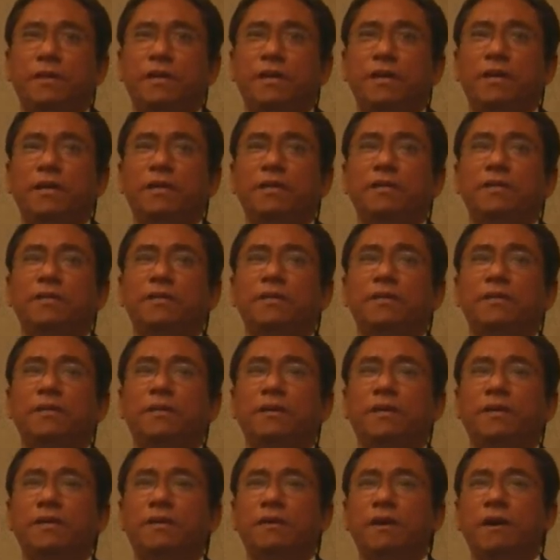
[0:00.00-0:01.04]
and
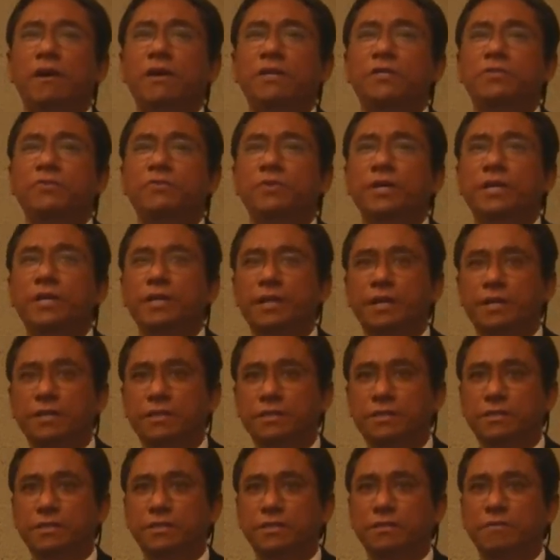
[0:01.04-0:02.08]
encourage
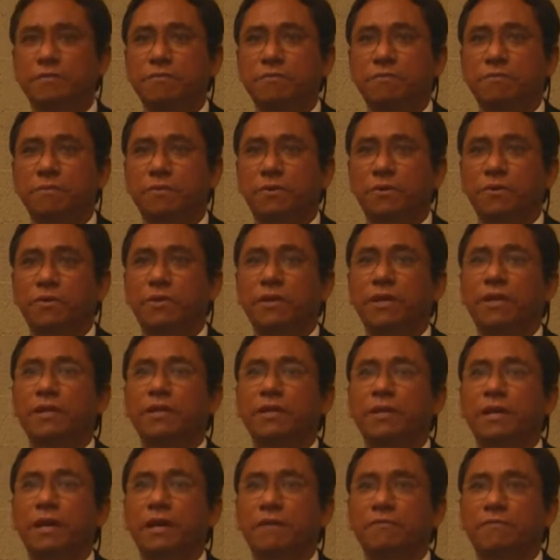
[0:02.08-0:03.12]
readings more
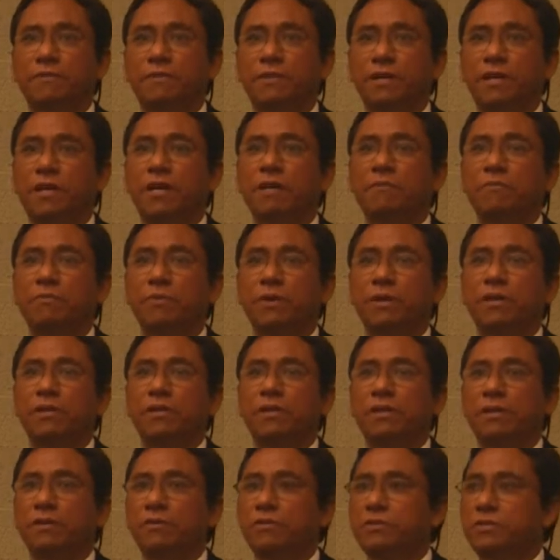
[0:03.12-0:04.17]
than half time
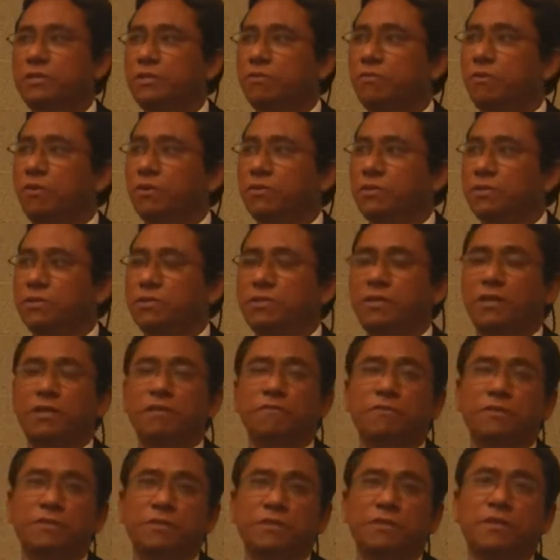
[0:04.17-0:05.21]
when he or she watches
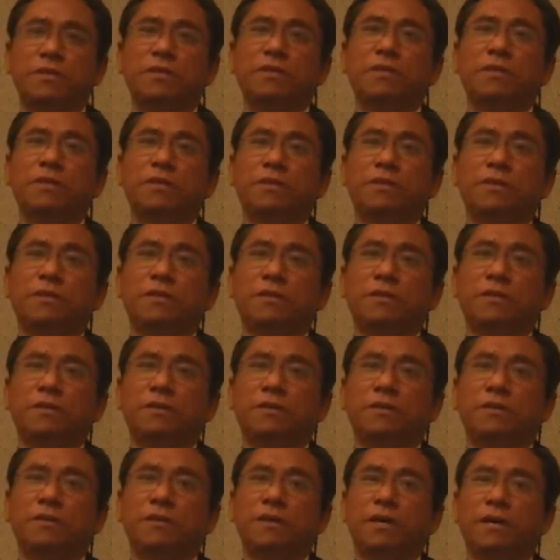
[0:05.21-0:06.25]
television,
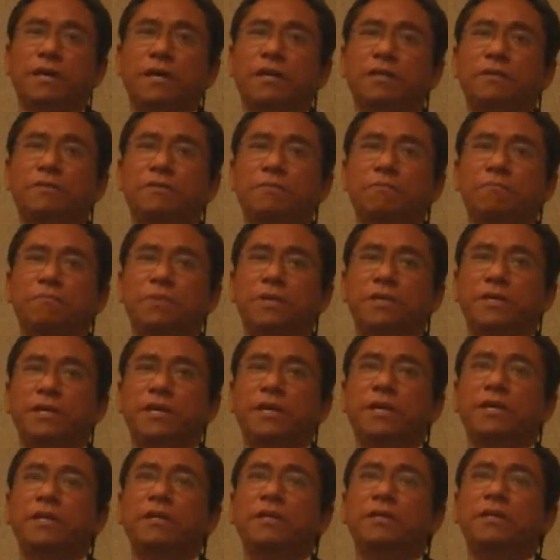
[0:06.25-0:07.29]
and
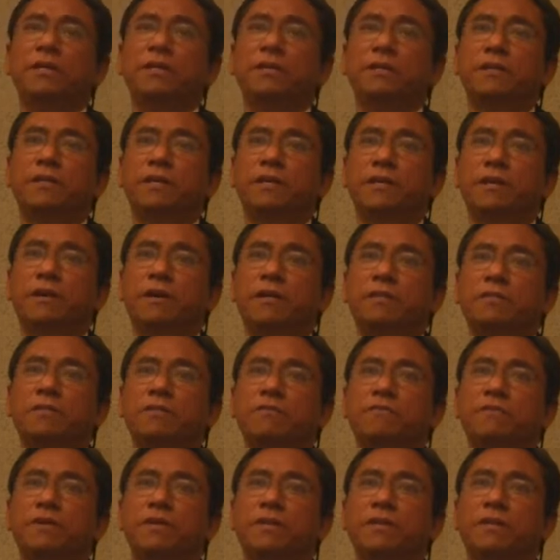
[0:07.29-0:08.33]

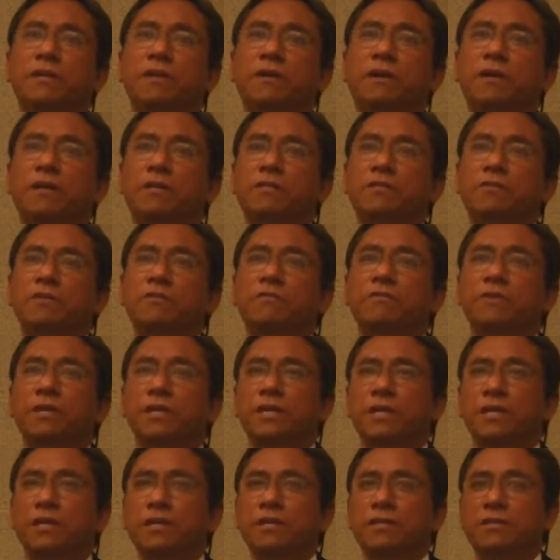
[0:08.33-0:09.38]
cultivate the culture of
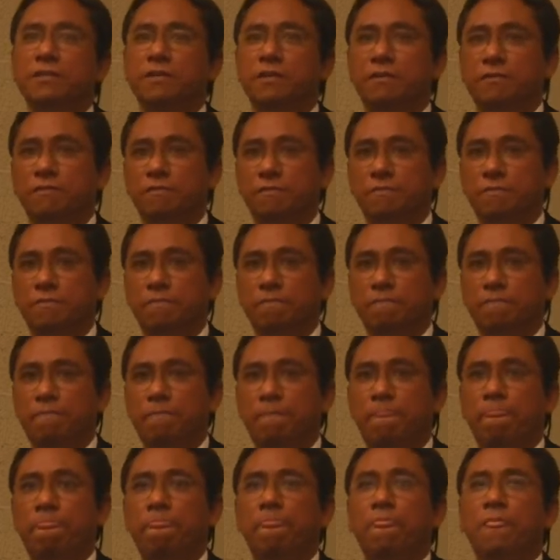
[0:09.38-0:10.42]
reading itself,
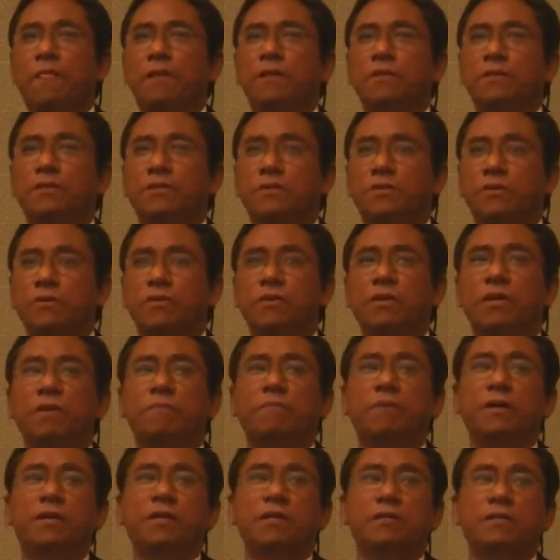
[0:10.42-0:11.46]
so
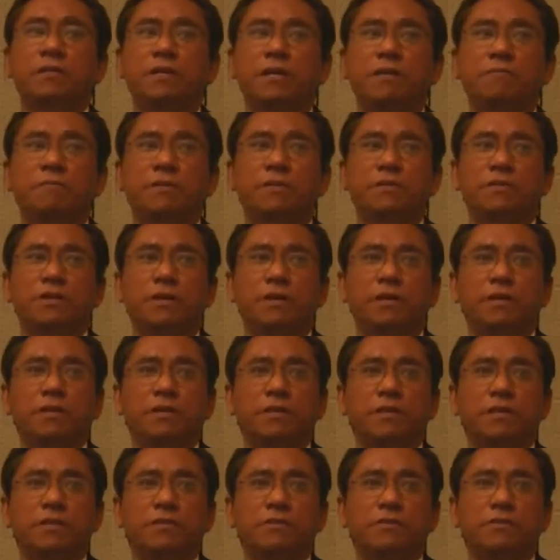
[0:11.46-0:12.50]
that by the time the
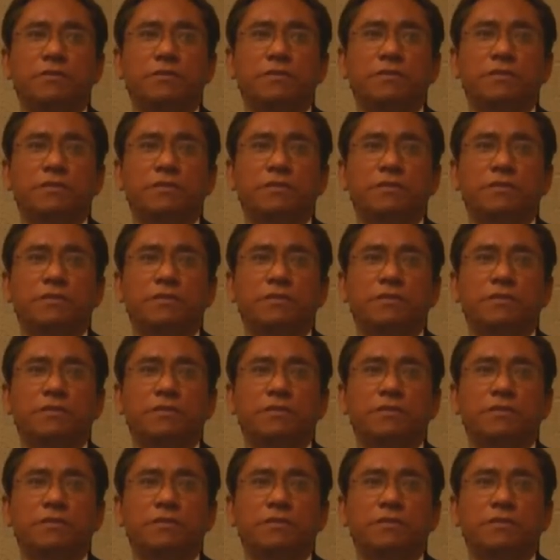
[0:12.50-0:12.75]
child gets to a